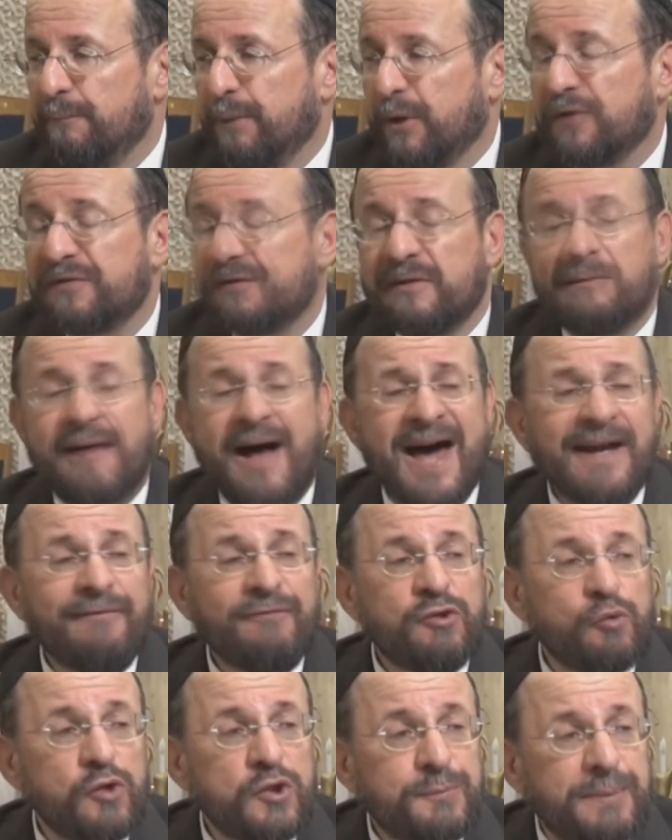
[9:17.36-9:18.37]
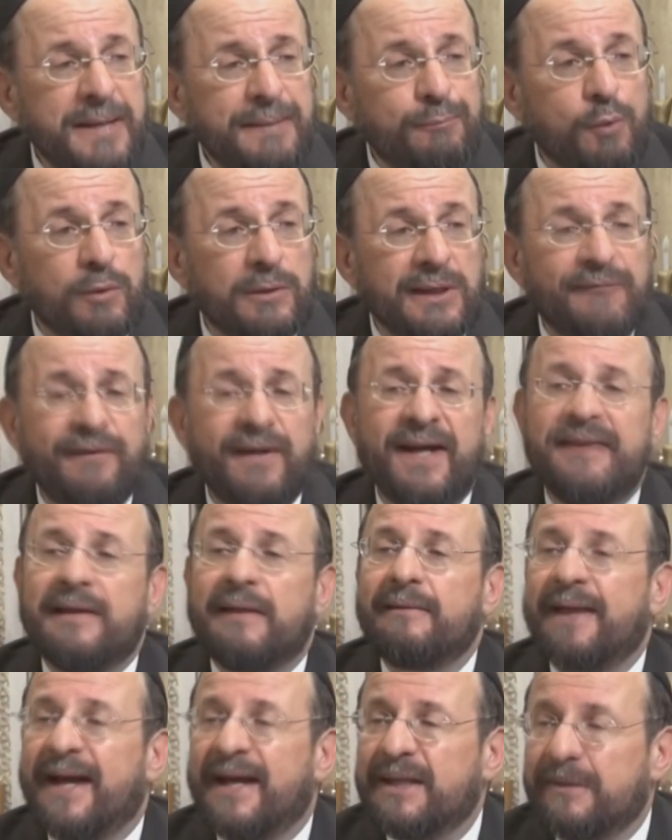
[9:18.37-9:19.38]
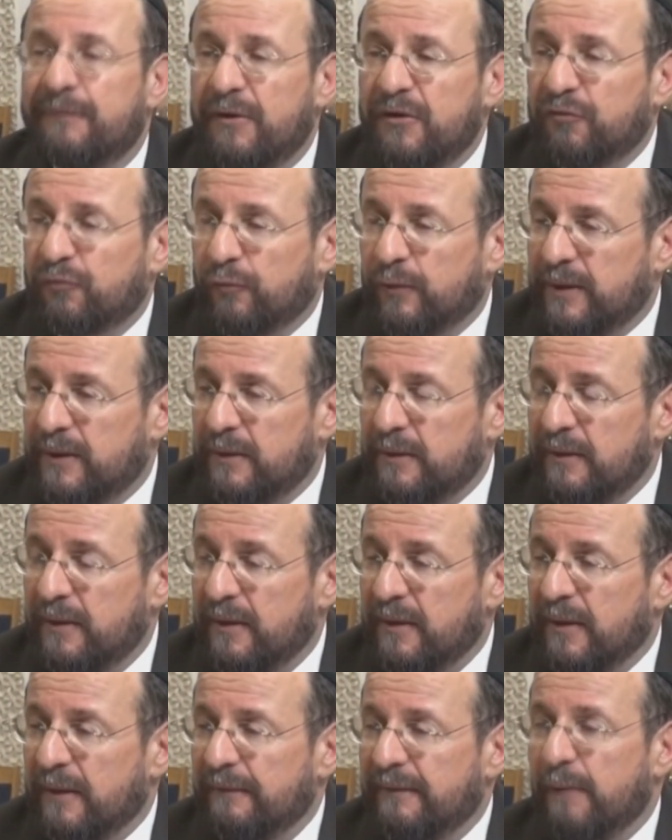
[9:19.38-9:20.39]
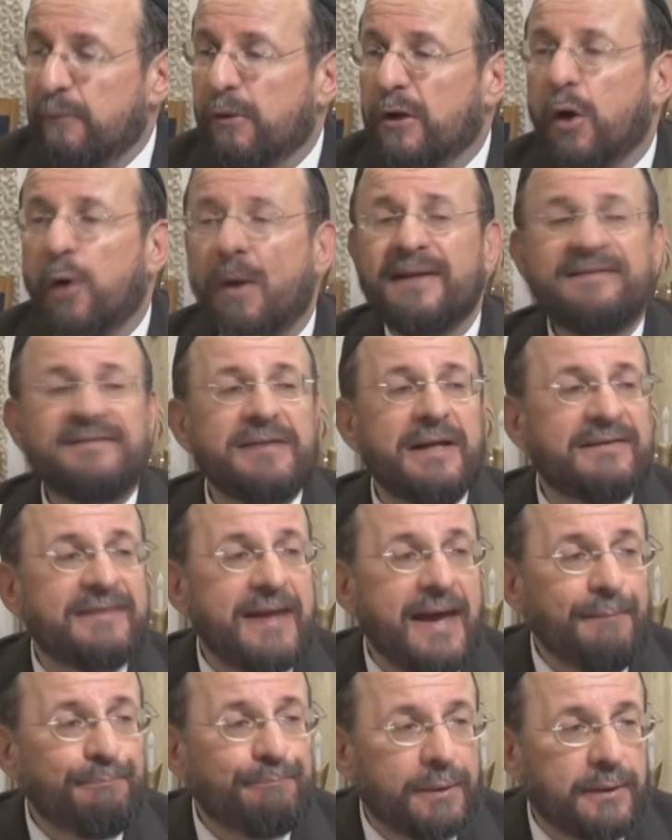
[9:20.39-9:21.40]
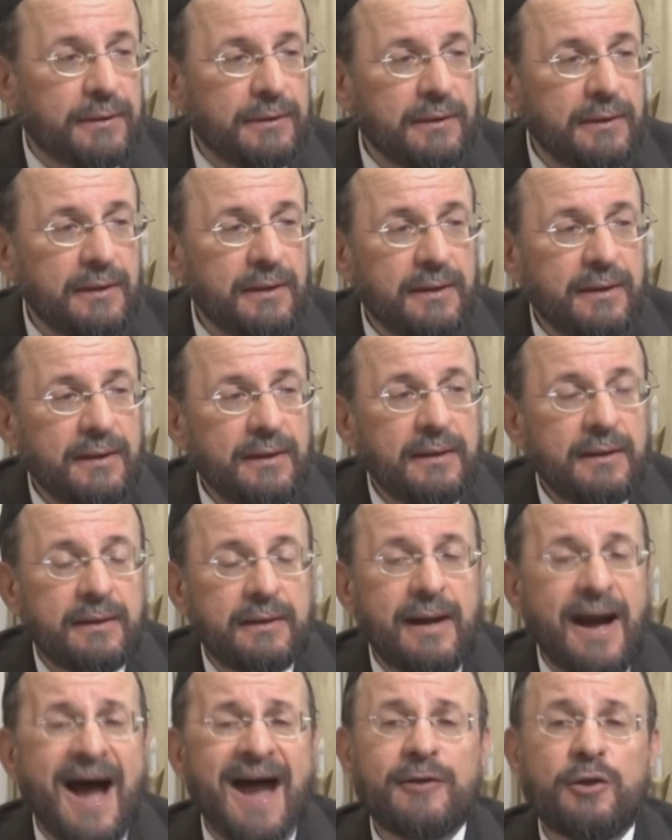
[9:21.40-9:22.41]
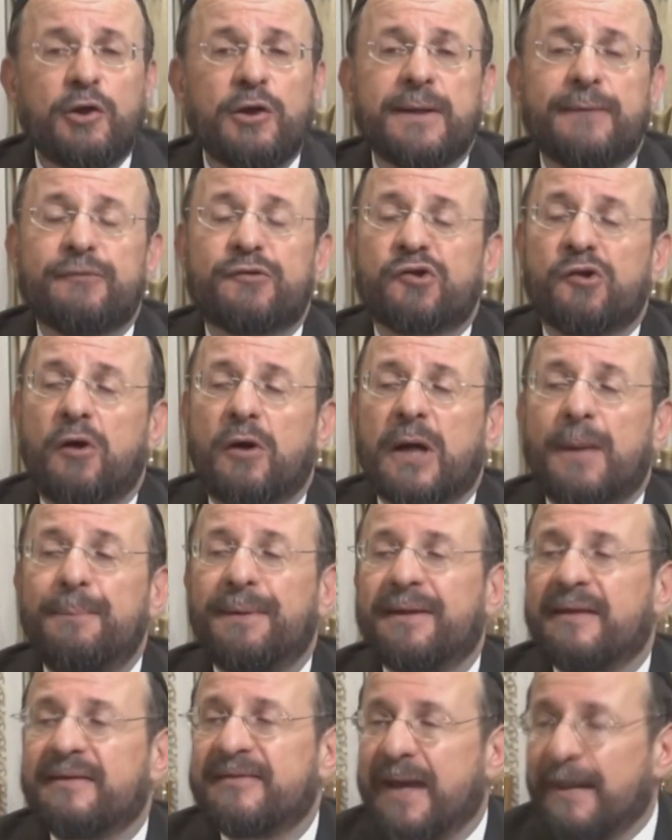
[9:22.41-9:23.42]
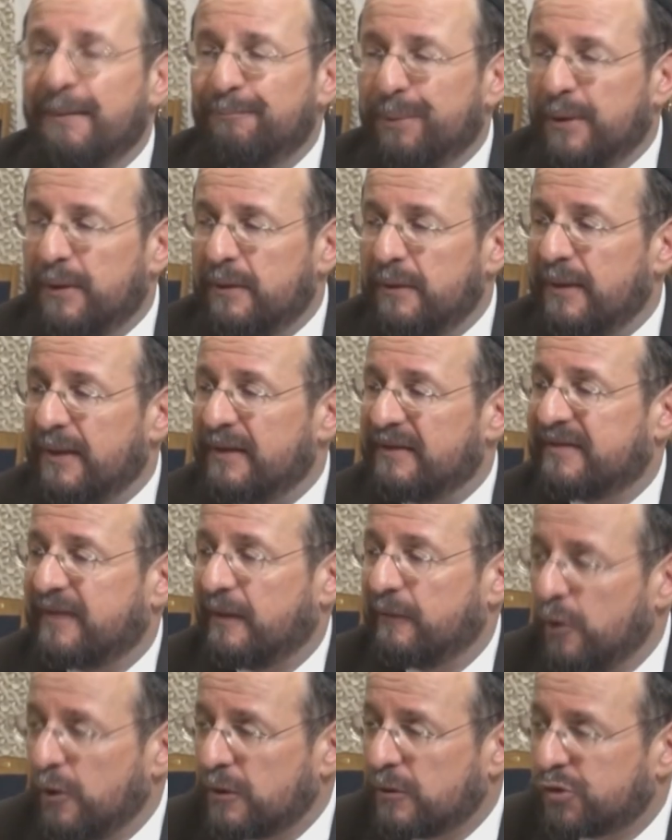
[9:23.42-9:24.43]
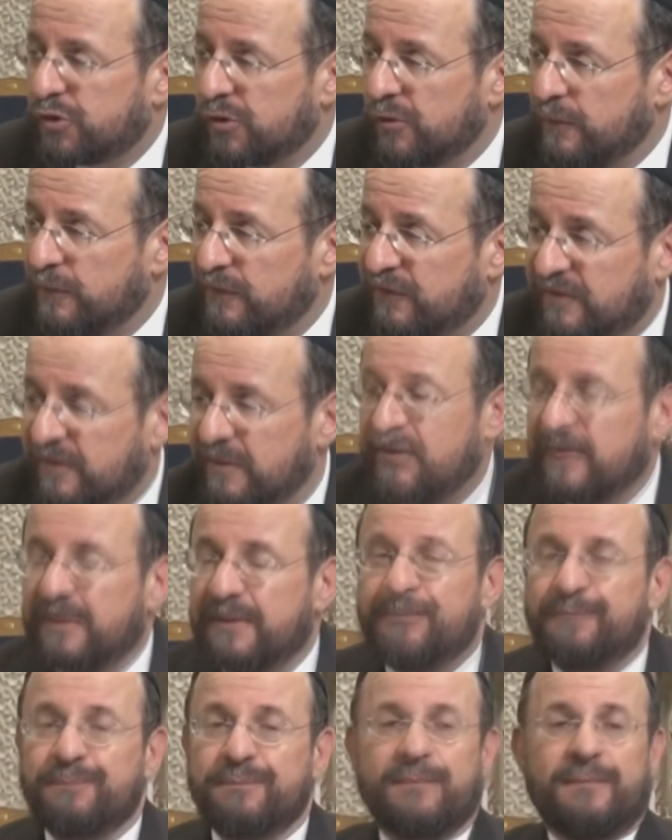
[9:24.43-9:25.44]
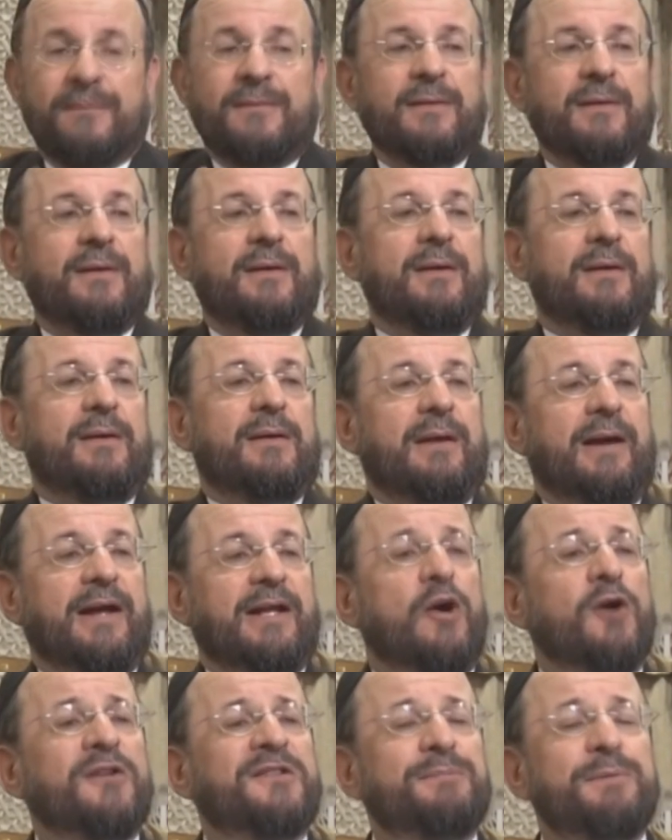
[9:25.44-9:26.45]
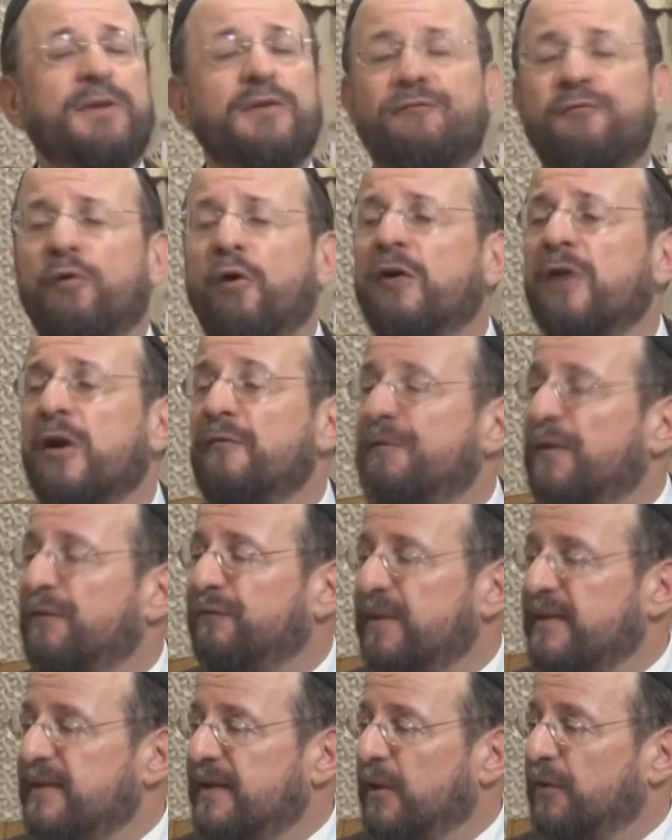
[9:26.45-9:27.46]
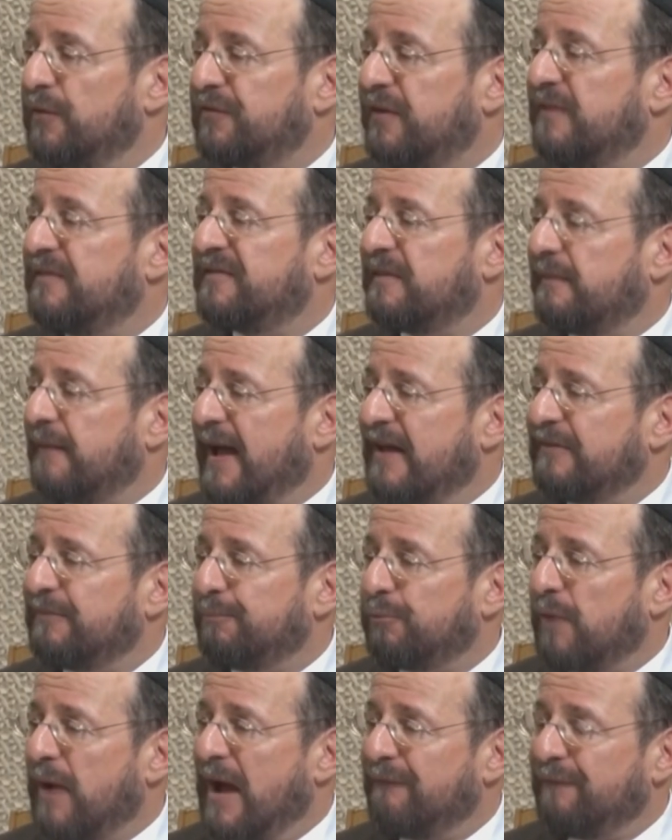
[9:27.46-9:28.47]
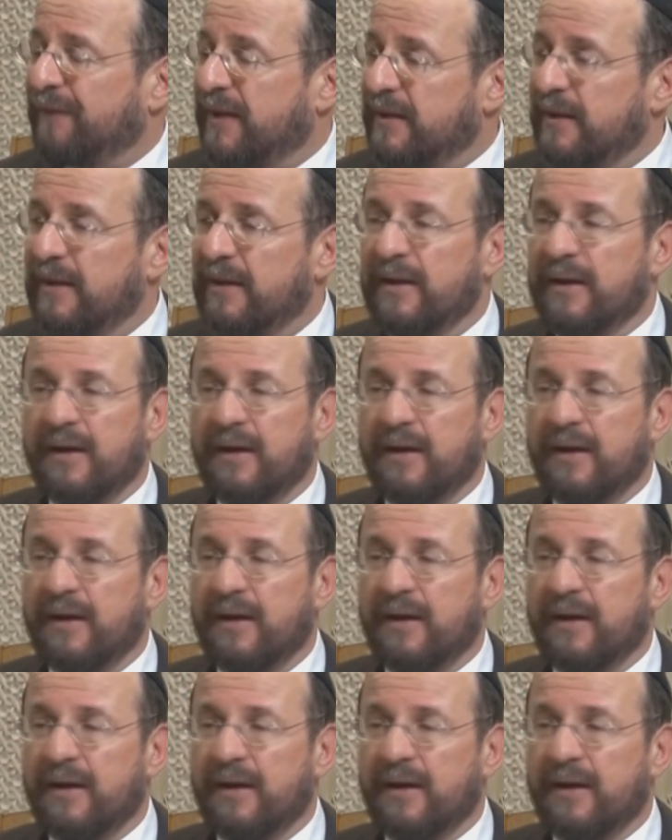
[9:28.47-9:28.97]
because a lot of Jewish people were living in the land of Israel. They were going to the temple. God could have showed up at the temple and said, "Look, Jews, I know it's been 450 years since the last prophet.